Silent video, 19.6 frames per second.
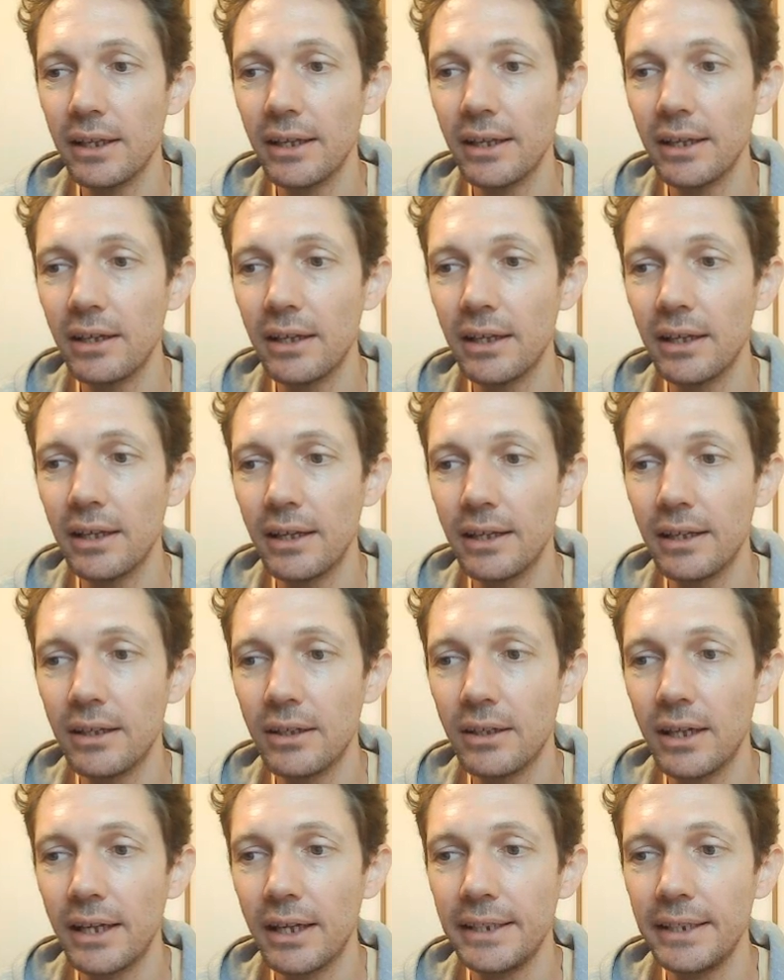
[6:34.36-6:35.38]

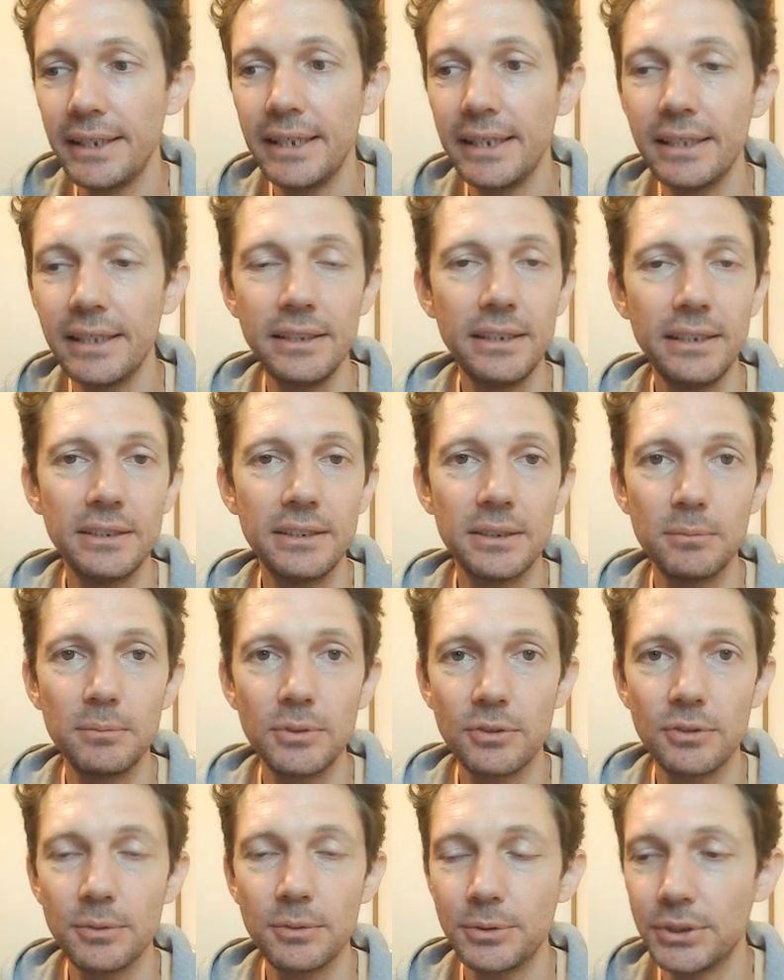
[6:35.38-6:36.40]
a yearly
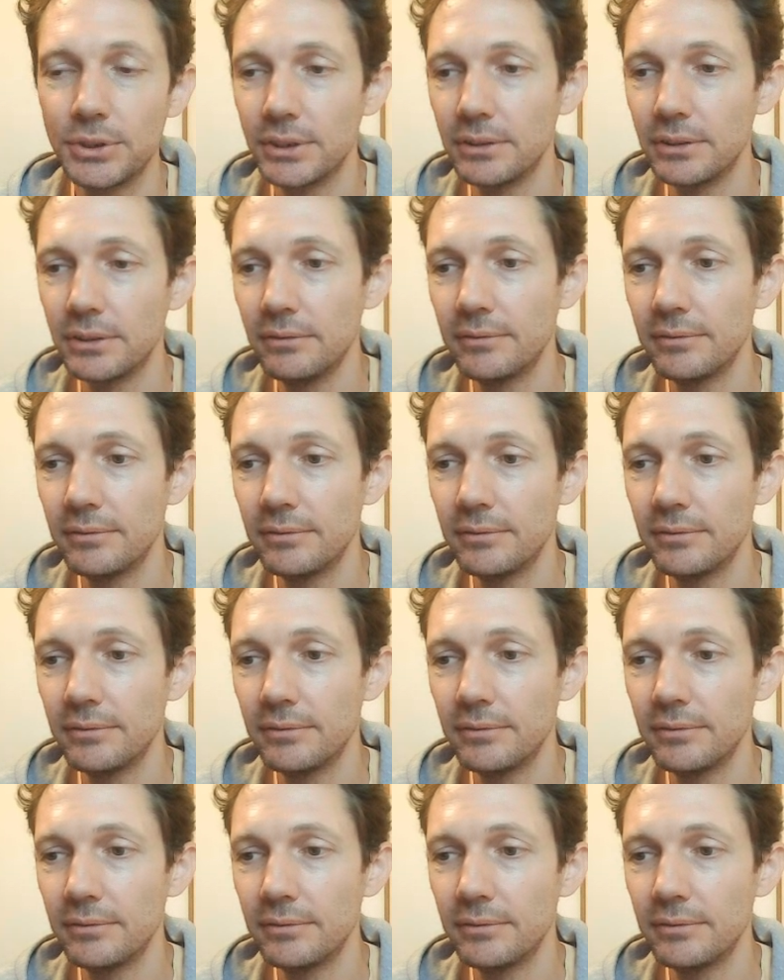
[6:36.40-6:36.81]
subscription,